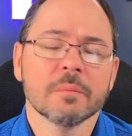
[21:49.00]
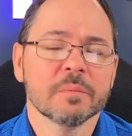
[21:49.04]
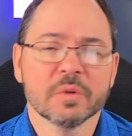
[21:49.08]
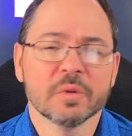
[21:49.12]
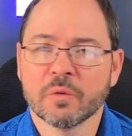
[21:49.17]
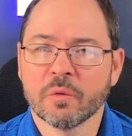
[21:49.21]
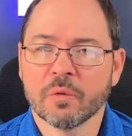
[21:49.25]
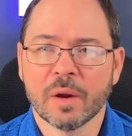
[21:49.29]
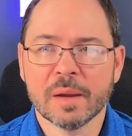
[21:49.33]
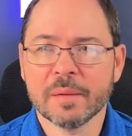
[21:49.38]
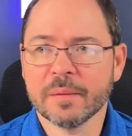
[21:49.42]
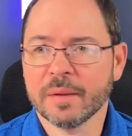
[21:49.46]

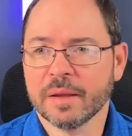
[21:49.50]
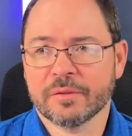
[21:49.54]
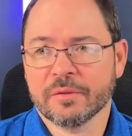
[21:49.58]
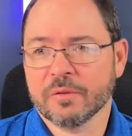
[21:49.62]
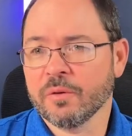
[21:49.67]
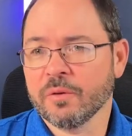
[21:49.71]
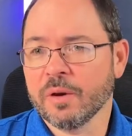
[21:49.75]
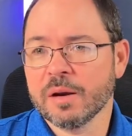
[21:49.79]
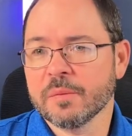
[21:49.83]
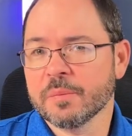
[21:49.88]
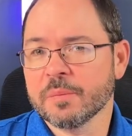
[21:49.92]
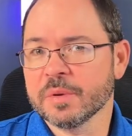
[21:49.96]
Great. That's a
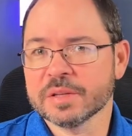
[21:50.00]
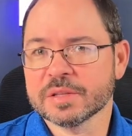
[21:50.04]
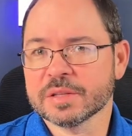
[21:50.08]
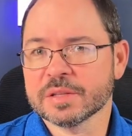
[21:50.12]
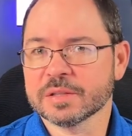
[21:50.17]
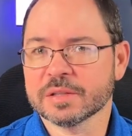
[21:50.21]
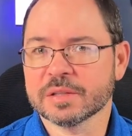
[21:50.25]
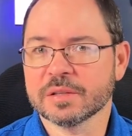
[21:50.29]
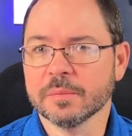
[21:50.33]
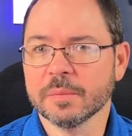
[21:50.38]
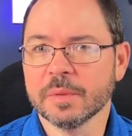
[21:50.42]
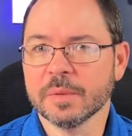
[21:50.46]
great
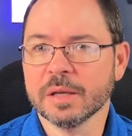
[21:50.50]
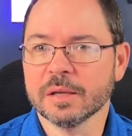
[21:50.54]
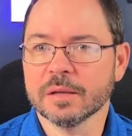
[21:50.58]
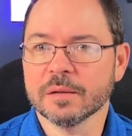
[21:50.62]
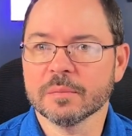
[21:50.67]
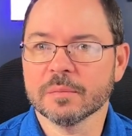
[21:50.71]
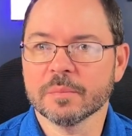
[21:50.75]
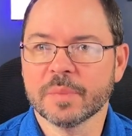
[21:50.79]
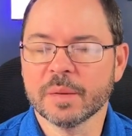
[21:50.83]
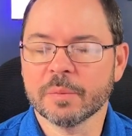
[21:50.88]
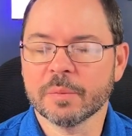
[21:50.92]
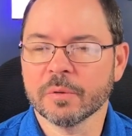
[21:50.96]
business to
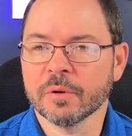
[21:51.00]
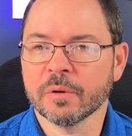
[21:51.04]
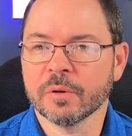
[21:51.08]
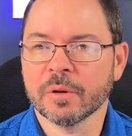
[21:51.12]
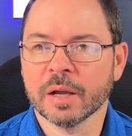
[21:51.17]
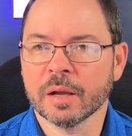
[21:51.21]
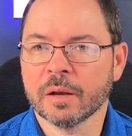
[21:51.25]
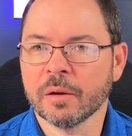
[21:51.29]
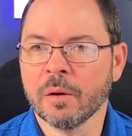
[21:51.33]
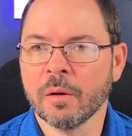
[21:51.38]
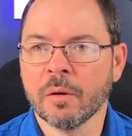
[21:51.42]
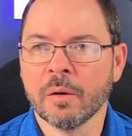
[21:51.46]
me. People are
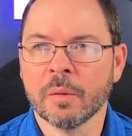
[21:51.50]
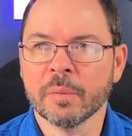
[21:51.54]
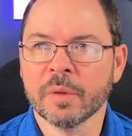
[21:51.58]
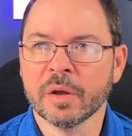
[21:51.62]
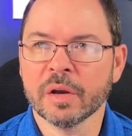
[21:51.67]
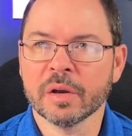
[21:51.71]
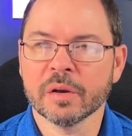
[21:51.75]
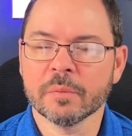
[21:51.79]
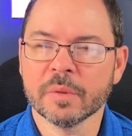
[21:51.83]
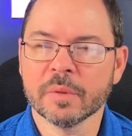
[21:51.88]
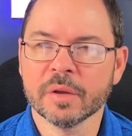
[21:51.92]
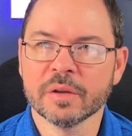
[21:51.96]
like, oh, I'm not
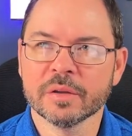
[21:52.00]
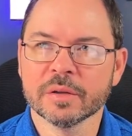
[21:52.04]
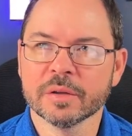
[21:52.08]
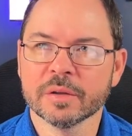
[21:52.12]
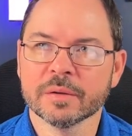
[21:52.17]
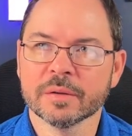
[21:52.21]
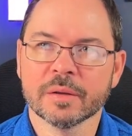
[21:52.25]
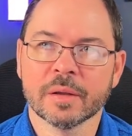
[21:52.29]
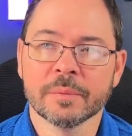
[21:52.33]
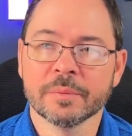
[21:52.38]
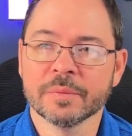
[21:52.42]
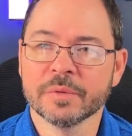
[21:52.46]
at $1
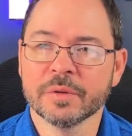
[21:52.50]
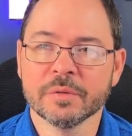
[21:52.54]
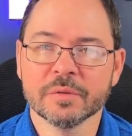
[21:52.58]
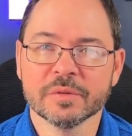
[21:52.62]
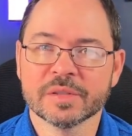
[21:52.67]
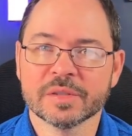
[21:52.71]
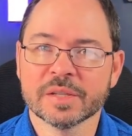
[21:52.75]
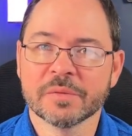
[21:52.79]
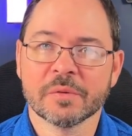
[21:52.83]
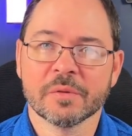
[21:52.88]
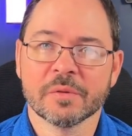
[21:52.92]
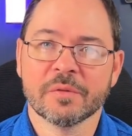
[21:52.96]
million. Dude,
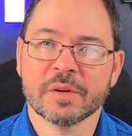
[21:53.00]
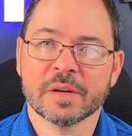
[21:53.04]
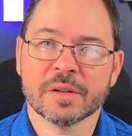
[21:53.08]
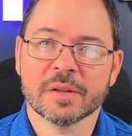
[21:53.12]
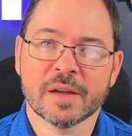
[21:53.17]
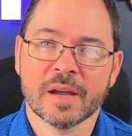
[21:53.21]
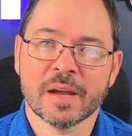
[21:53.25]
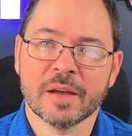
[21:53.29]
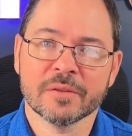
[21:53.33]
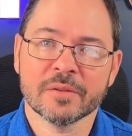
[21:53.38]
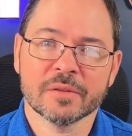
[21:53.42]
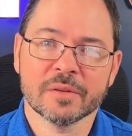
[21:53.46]

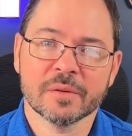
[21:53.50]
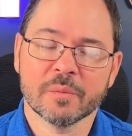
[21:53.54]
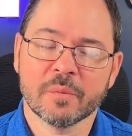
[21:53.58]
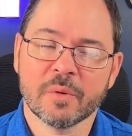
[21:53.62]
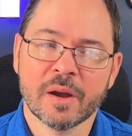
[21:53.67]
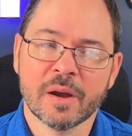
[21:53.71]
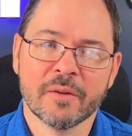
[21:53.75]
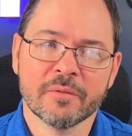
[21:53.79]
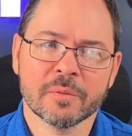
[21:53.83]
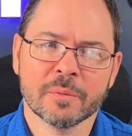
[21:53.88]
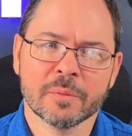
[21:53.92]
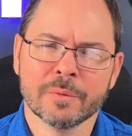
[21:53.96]
$750,000 and
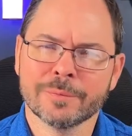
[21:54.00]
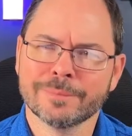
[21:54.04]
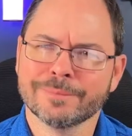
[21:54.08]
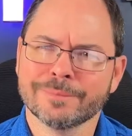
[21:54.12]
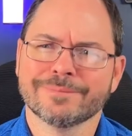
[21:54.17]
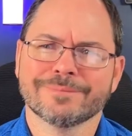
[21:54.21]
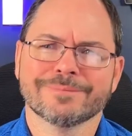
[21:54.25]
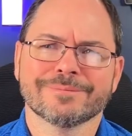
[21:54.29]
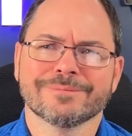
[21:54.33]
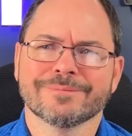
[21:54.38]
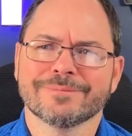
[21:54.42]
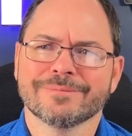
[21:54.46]
profitable.
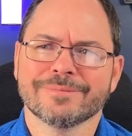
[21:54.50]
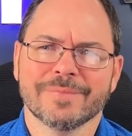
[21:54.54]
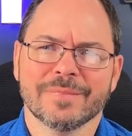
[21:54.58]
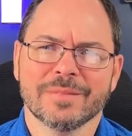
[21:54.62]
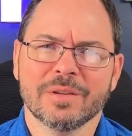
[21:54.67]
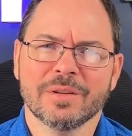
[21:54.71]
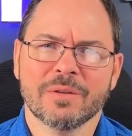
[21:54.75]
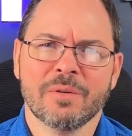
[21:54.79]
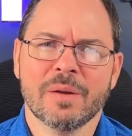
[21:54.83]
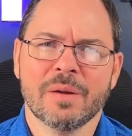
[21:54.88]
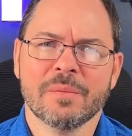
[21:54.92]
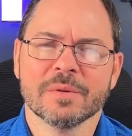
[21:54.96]

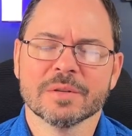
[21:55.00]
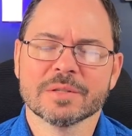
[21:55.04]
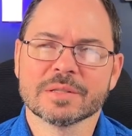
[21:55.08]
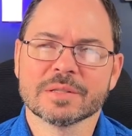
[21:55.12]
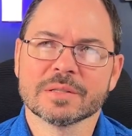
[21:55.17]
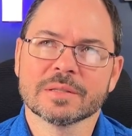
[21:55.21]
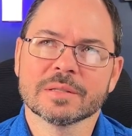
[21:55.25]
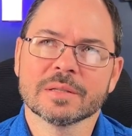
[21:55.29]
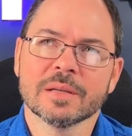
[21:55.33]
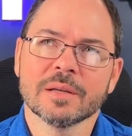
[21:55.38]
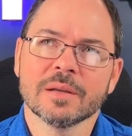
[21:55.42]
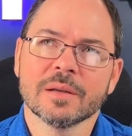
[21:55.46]
It's a great
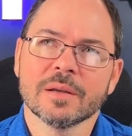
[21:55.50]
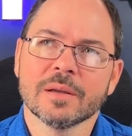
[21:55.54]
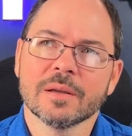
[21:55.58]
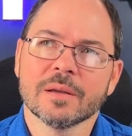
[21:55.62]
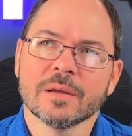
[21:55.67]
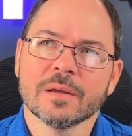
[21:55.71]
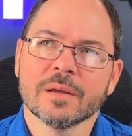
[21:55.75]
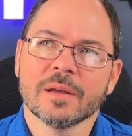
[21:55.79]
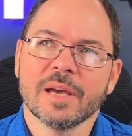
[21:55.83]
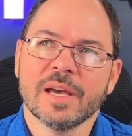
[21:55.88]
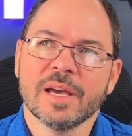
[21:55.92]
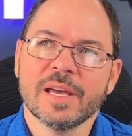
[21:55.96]
business.
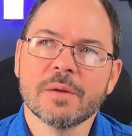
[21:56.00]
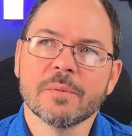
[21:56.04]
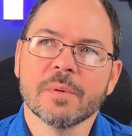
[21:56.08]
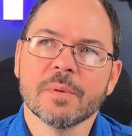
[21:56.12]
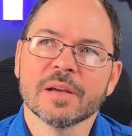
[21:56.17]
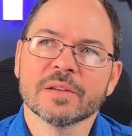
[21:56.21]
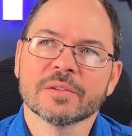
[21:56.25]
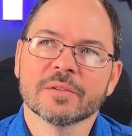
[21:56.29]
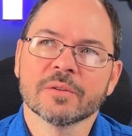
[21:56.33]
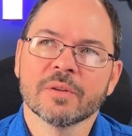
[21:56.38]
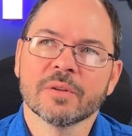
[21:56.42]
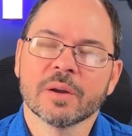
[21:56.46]

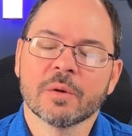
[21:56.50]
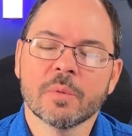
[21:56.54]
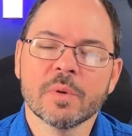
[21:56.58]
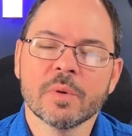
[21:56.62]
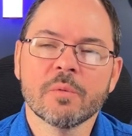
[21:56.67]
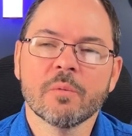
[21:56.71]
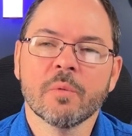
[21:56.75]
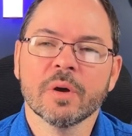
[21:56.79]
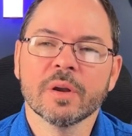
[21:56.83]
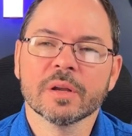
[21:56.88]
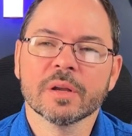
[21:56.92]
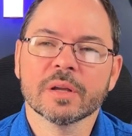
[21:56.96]
Anyways, they're like, we
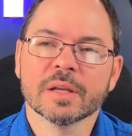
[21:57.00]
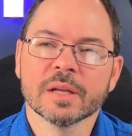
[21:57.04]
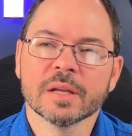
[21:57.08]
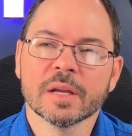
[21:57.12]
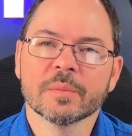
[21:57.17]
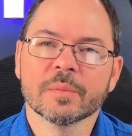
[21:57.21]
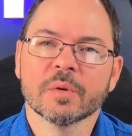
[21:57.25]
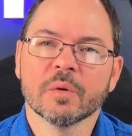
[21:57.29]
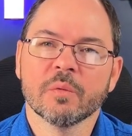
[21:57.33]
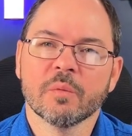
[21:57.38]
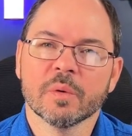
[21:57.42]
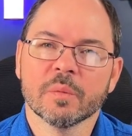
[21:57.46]
want to get
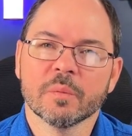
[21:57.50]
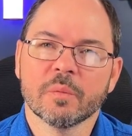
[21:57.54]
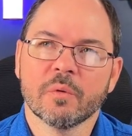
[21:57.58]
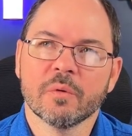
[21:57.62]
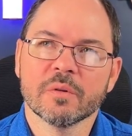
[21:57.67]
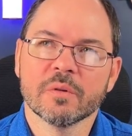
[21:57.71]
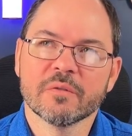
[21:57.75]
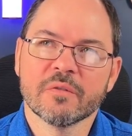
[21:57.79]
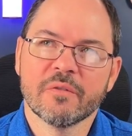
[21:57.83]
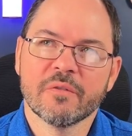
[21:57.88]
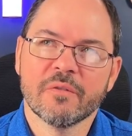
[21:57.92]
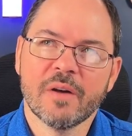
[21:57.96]
up to
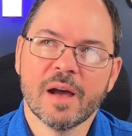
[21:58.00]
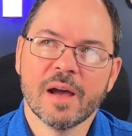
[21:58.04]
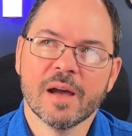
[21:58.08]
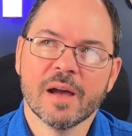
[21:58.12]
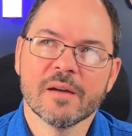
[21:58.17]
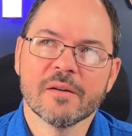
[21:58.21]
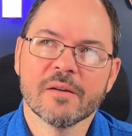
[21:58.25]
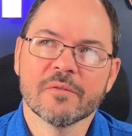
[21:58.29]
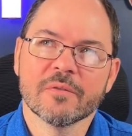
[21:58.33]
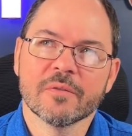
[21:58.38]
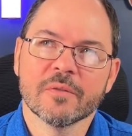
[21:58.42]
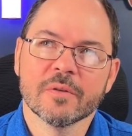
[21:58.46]

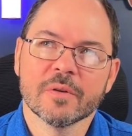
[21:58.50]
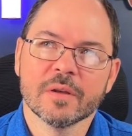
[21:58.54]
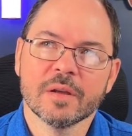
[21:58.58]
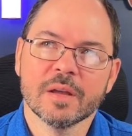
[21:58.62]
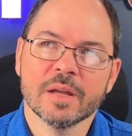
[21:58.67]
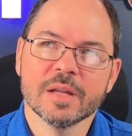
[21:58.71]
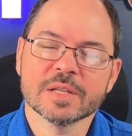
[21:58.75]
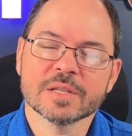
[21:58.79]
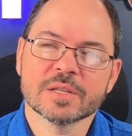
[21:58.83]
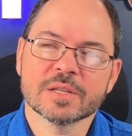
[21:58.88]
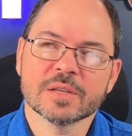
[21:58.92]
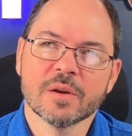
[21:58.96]
1.5.
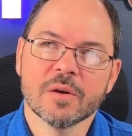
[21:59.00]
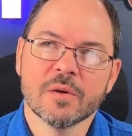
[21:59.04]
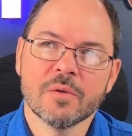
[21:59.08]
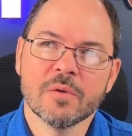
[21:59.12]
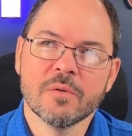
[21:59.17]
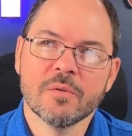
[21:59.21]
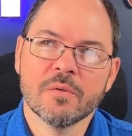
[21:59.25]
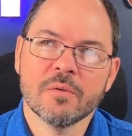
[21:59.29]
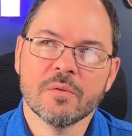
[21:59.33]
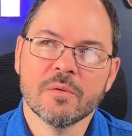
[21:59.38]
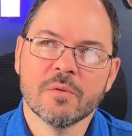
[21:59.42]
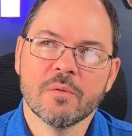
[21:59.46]
And
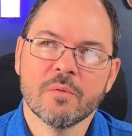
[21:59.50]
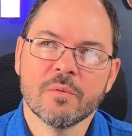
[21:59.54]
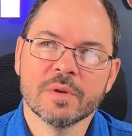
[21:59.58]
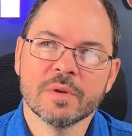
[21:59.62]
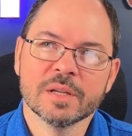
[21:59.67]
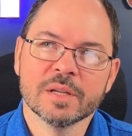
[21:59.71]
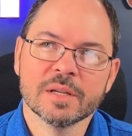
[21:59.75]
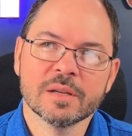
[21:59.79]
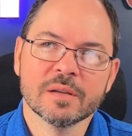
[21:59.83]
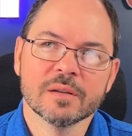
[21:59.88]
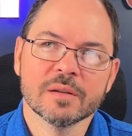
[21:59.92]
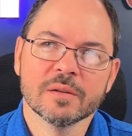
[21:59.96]
so
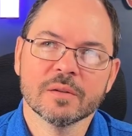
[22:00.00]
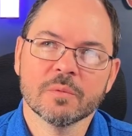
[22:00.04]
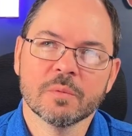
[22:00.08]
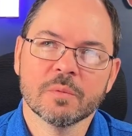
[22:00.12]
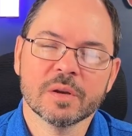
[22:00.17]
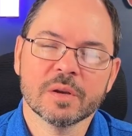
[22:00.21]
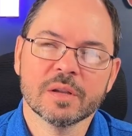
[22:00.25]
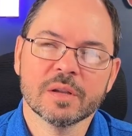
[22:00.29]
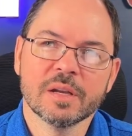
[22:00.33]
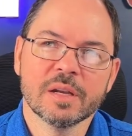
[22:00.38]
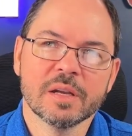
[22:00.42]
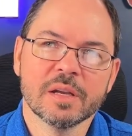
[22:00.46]
there
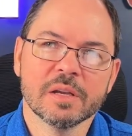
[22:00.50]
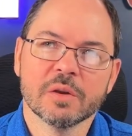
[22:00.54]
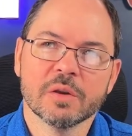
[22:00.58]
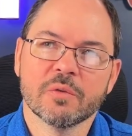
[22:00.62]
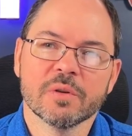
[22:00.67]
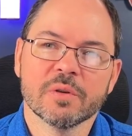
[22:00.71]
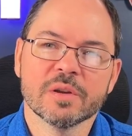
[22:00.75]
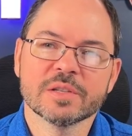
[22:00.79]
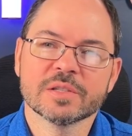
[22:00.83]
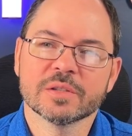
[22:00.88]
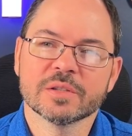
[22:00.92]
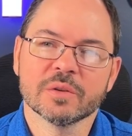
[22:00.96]
wasn't any
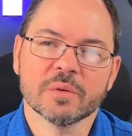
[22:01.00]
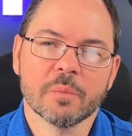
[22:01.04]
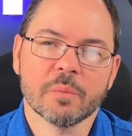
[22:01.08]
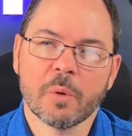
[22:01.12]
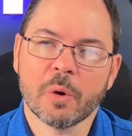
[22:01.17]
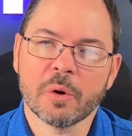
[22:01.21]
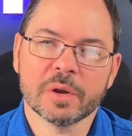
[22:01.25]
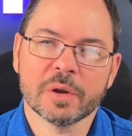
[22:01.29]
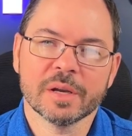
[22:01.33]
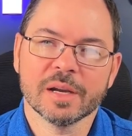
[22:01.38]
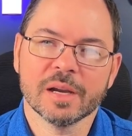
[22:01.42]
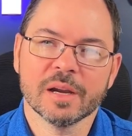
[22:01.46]
increase in their
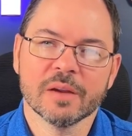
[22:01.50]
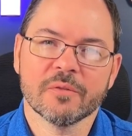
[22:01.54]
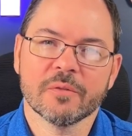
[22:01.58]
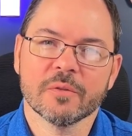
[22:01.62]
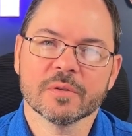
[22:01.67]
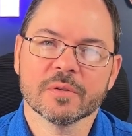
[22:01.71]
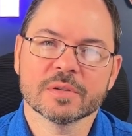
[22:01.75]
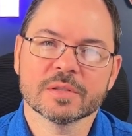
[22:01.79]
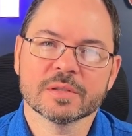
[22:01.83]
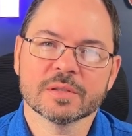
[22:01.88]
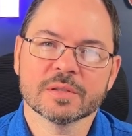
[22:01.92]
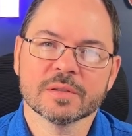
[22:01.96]
marketing
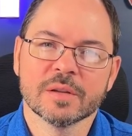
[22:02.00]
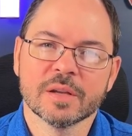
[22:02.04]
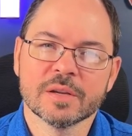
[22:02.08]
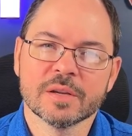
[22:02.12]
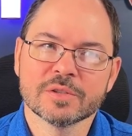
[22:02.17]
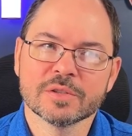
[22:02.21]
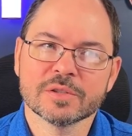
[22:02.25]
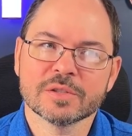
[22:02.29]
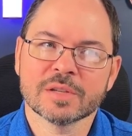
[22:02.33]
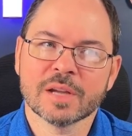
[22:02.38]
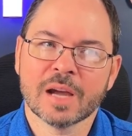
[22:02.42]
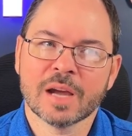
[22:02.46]
efforts. They
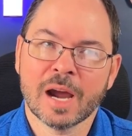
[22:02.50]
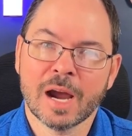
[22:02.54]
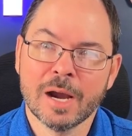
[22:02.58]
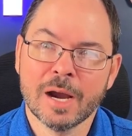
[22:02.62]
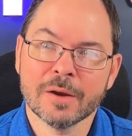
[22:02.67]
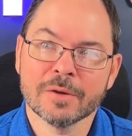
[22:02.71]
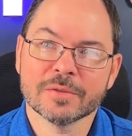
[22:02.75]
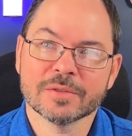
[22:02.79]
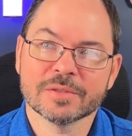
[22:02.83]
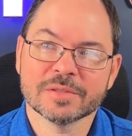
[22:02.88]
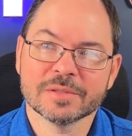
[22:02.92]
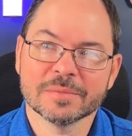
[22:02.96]
just
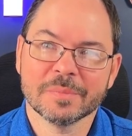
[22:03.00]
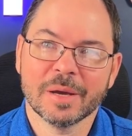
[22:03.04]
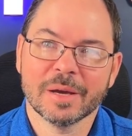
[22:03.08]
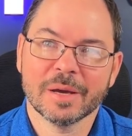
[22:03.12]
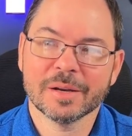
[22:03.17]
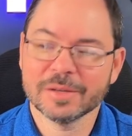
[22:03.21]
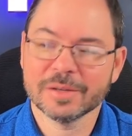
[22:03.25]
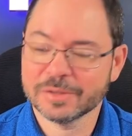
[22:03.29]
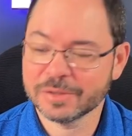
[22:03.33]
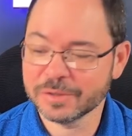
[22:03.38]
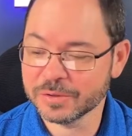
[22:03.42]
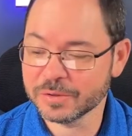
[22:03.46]
hired
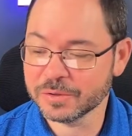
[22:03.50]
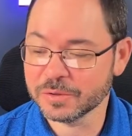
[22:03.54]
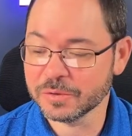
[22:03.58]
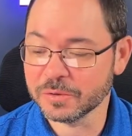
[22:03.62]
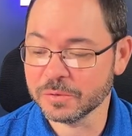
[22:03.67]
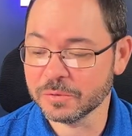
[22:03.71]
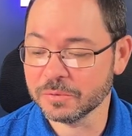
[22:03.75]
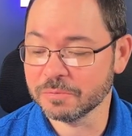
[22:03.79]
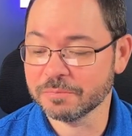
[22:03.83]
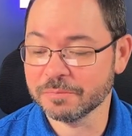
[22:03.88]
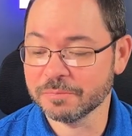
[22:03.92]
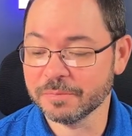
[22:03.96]
somebody to
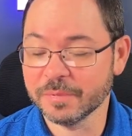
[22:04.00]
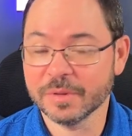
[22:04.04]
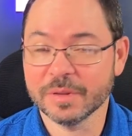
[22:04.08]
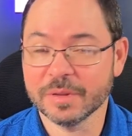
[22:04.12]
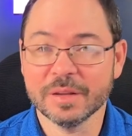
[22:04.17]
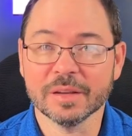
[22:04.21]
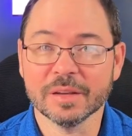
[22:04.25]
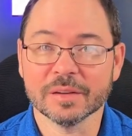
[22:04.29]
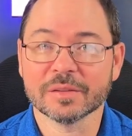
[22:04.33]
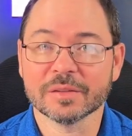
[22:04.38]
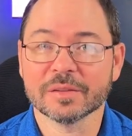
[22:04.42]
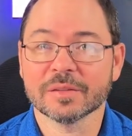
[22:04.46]
do
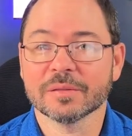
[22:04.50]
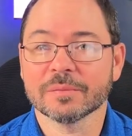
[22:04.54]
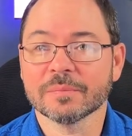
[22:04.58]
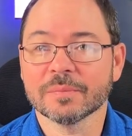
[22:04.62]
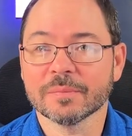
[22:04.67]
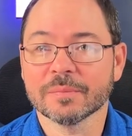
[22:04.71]
this.